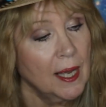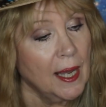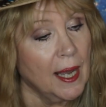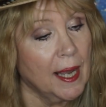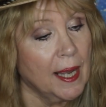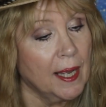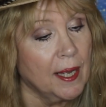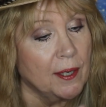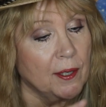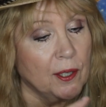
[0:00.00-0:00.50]

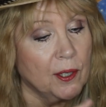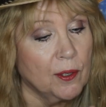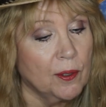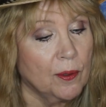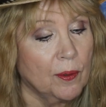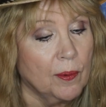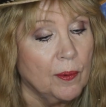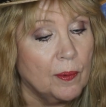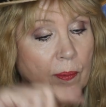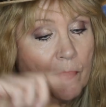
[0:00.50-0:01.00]
and
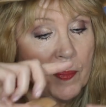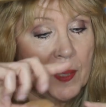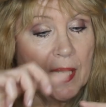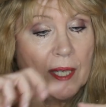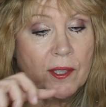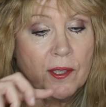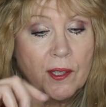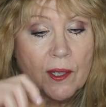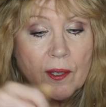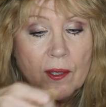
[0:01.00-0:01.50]
you
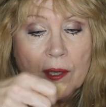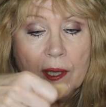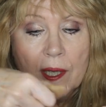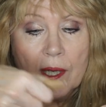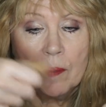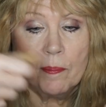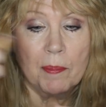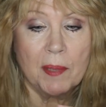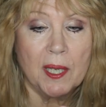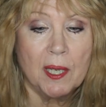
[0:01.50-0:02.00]

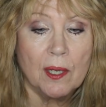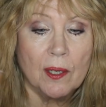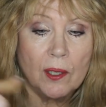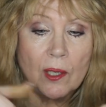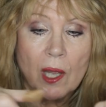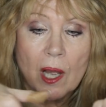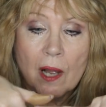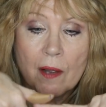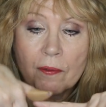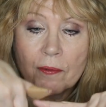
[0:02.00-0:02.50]
basically
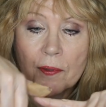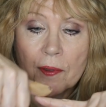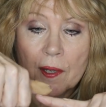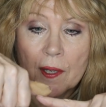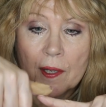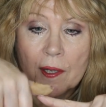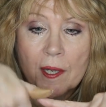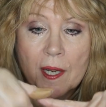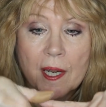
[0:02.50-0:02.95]
peel off the